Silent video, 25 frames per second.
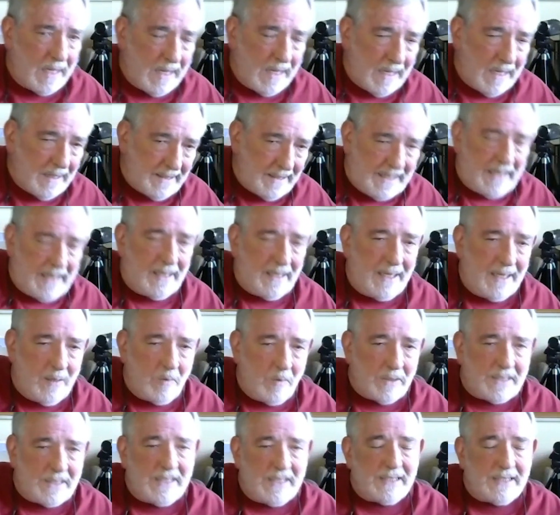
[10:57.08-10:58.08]
dealing
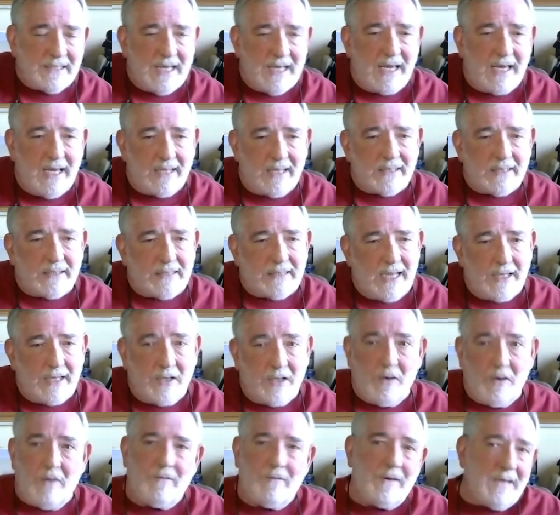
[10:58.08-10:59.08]
with these ants like
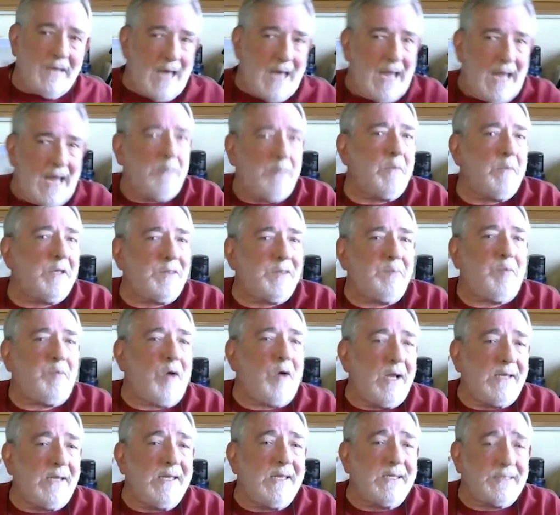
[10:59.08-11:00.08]
you have a 9-month
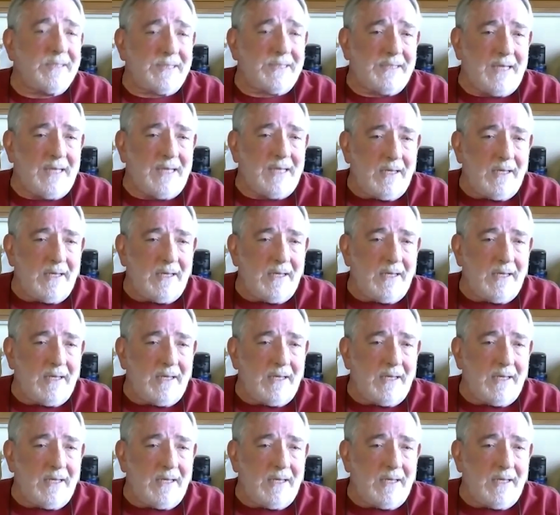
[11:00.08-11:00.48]
pregnancy.